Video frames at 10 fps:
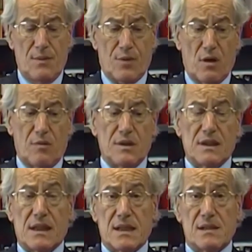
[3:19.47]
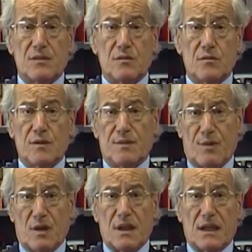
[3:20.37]
the problem that has to do
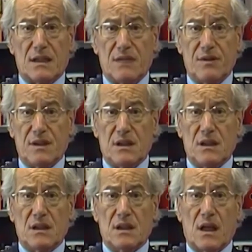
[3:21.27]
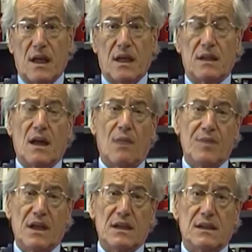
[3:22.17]
with productivity and
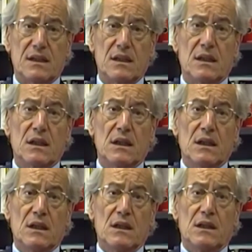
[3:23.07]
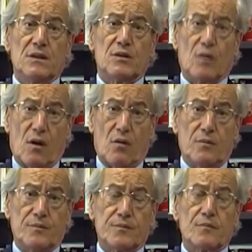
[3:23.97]
ability to grow.
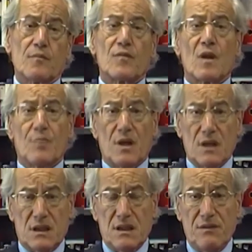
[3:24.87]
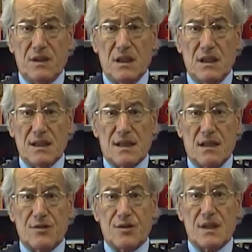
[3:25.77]
Productivity in this
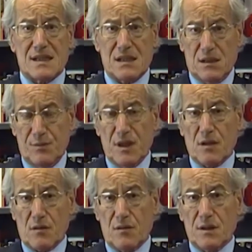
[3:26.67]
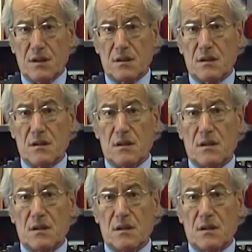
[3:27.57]
country has not been growing.